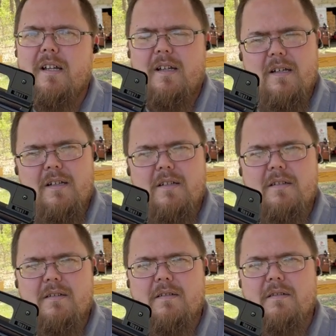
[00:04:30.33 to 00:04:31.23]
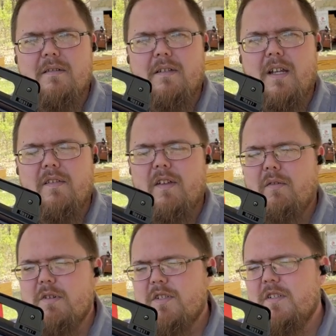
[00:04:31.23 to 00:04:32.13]
Uh, you guys got
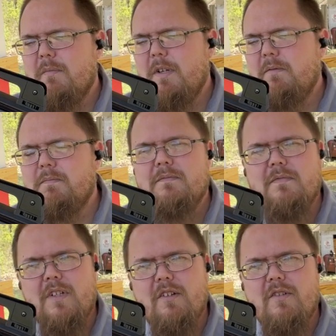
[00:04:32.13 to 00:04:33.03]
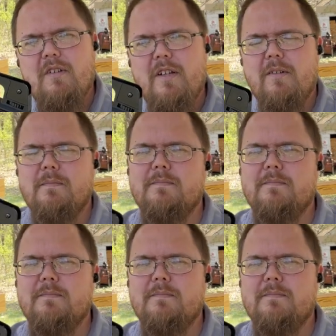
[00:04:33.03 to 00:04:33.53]
questions, let me know. Talk to y'all later.